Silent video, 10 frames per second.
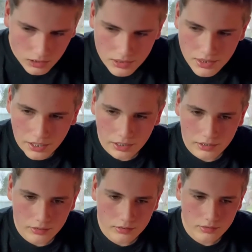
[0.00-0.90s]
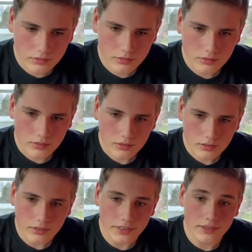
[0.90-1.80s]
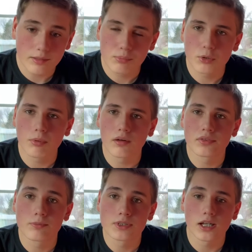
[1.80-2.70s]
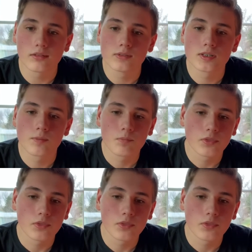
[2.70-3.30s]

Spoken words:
they clean the poop off themselves.